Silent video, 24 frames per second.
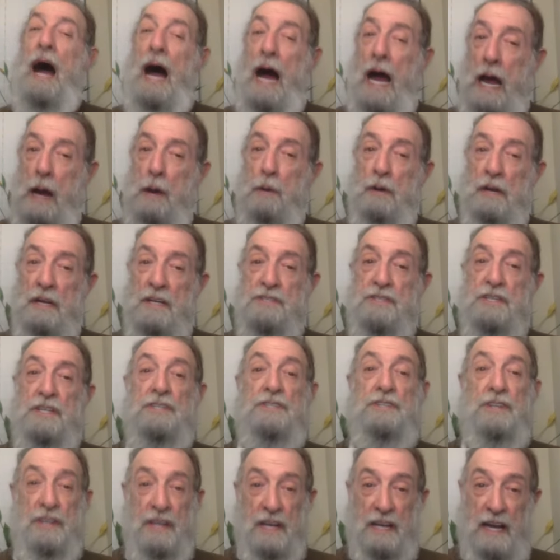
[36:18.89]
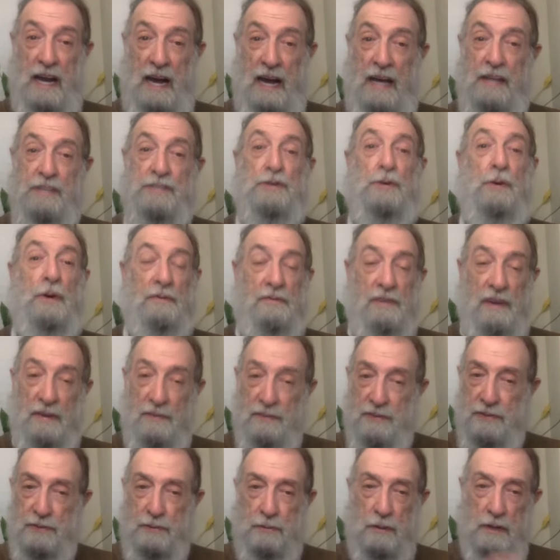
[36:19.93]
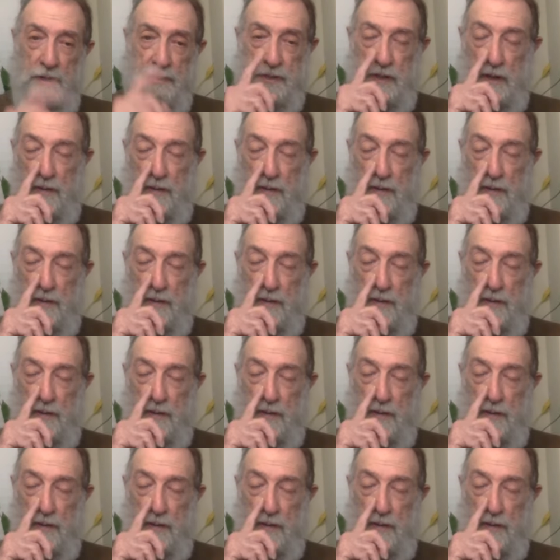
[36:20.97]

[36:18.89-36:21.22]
I listen to the guys who have lived through it.